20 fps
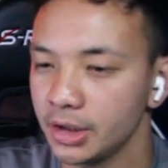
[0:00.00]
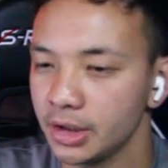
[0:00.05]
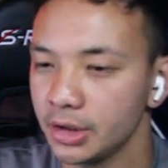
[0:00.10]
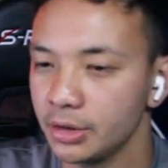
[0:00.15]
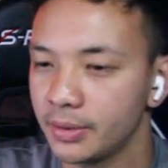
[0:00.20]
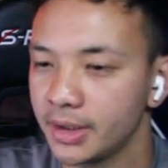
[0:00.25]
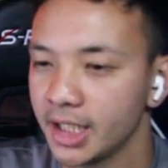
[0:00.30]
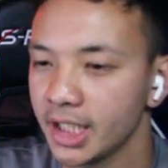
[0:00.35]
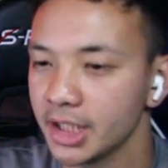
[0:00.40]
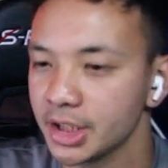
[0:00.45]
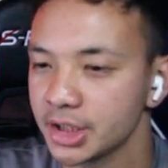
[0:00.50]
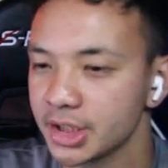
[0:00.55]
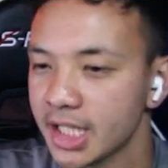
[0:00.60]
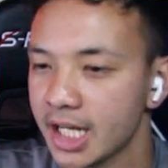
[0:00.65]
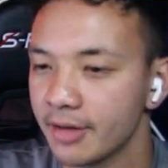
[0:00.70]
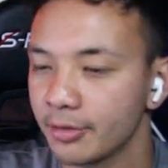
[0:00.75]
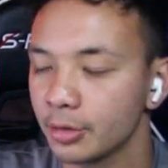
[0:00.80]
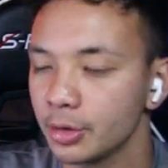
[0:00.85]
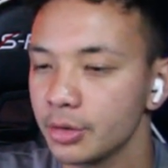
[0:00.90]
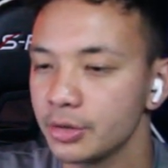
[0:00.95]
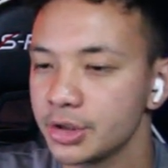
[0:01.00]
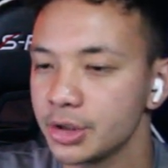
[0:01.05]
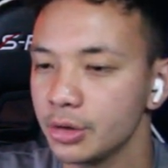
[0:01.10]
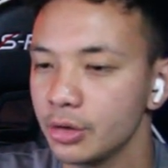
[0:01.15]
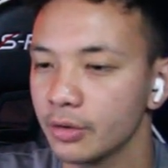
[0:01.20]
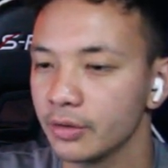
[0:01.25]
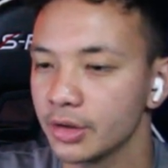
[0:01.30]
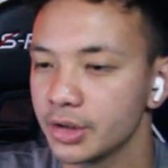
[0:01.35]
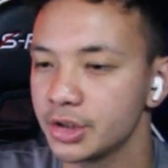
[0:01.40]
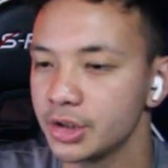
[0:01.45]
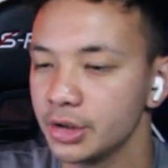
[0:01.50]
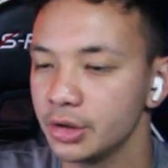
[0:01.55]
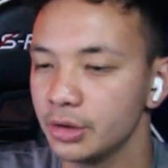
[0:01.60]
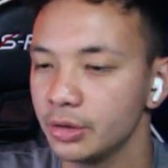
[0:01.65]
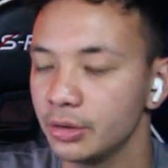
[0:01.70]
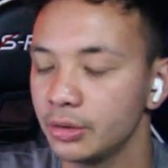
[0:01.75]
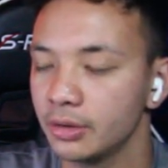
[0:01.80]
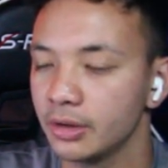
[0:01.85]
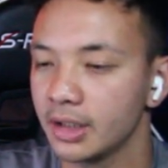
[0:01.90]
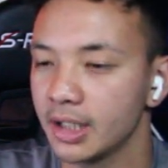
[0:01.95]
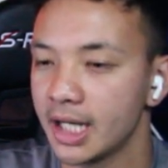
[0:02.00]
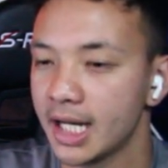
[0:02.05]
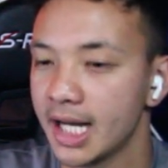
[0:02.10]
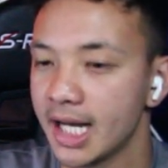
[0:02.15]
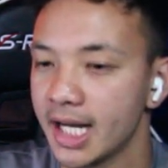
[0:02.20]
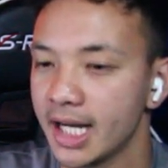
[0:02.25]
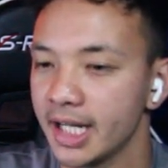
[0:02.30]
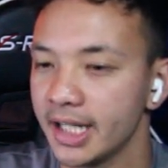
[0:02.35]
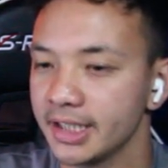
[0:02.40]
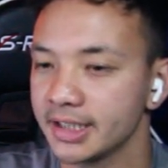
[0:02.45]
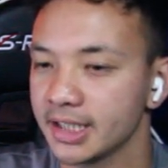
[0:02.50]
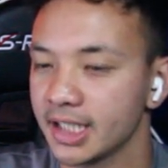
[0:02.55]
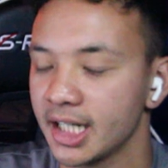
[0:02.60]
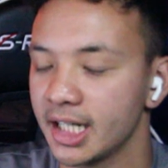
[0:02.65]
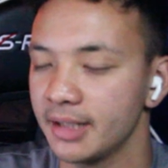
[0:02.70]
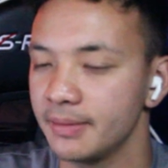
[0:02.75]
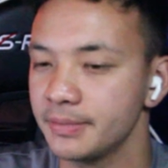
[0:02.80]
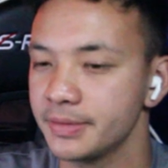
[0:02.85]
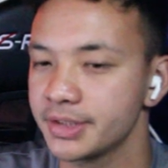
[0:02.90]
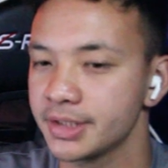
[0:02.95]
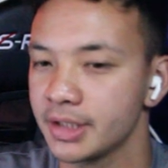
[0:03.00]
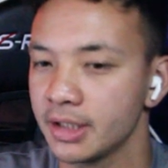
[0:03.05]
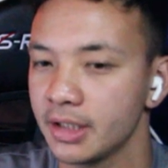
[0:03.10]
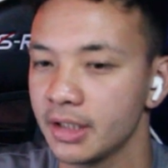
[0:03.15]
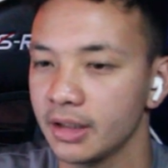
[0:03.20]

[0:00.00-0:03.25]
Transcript: you can't just have root 2 over 2 I times